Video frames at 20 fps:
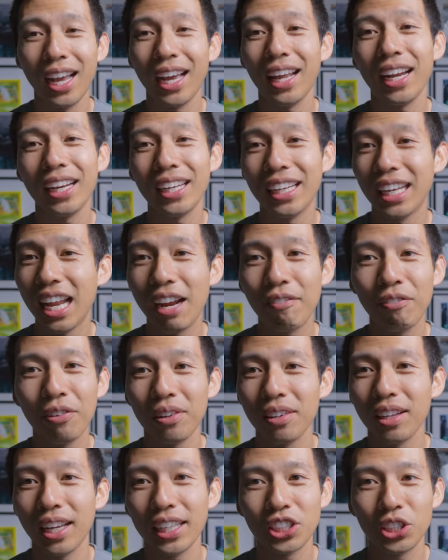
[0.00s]
and I never
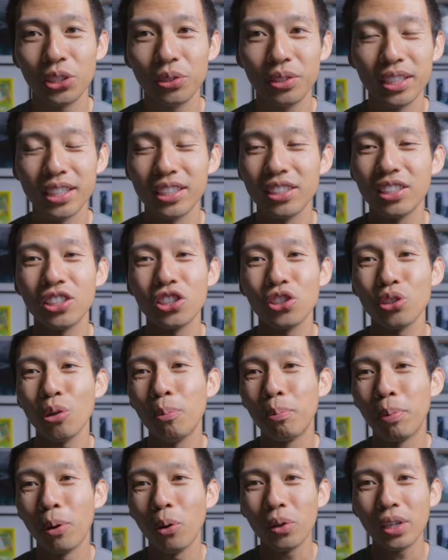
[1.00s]
liked using it. It's just so
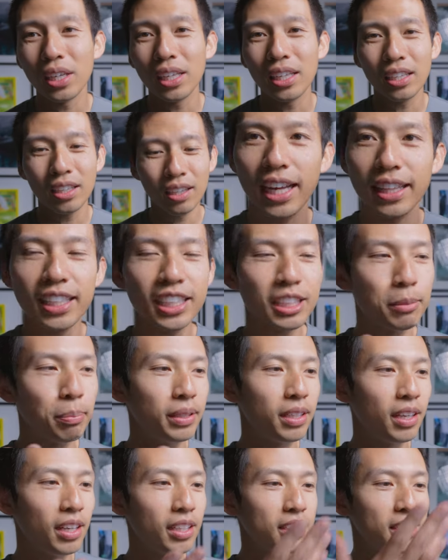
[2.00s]
bulky. I think it's
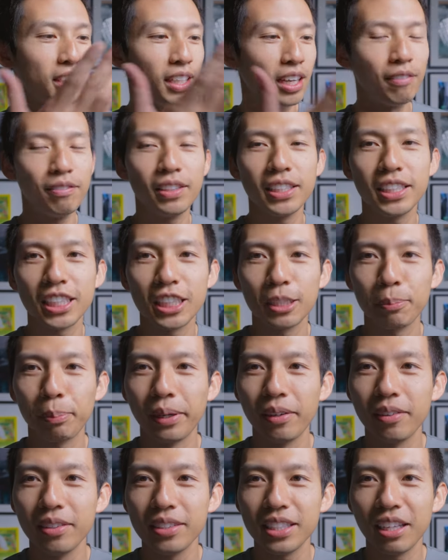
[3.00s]
because of this
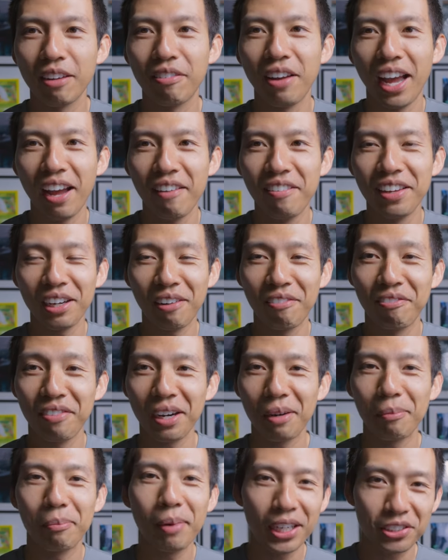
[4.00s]
experience of having a
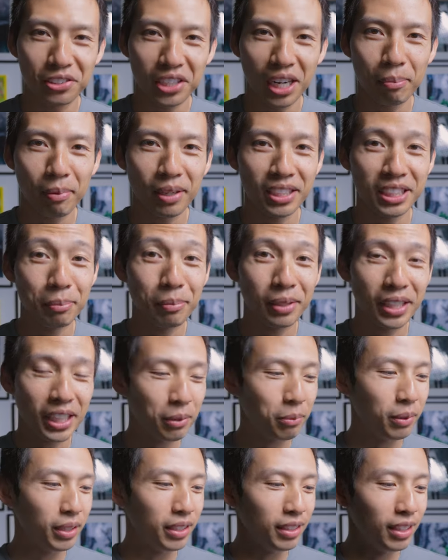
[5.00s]
very bad tripod to
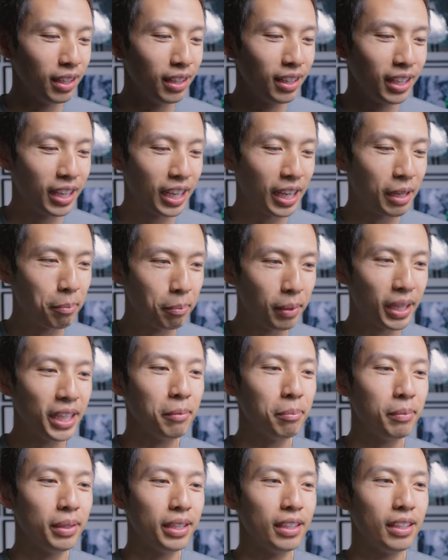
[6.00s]
begin with. It
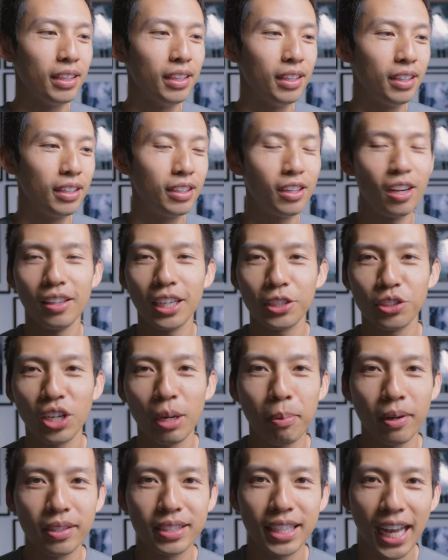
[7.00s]
made me not like
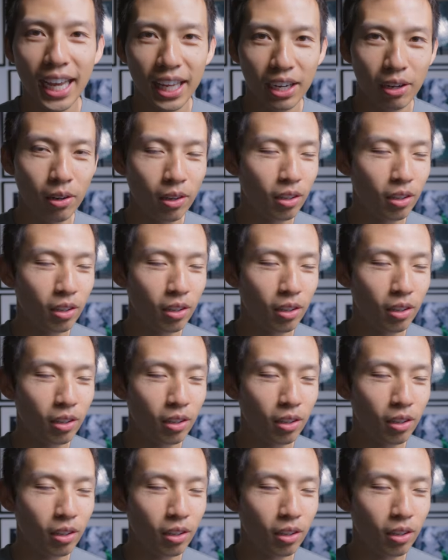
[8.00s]
tripods at